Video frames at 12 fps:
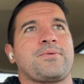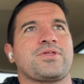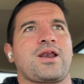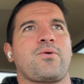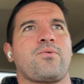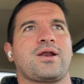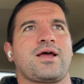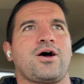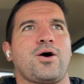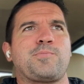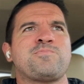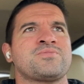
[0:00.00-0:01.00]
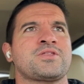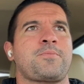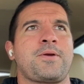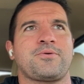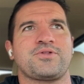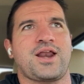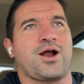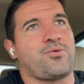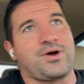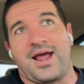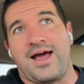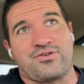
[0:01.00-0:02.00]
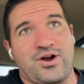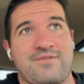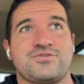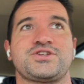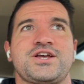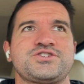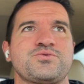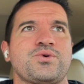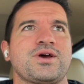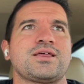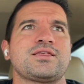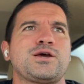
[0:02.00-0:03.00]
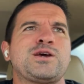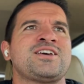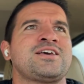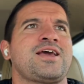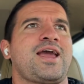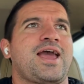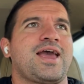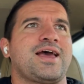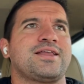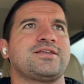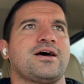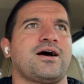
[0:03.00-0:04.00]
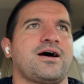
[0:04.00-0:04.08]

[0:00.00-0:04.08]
that I want to help, the people that I want to have a conversation with, and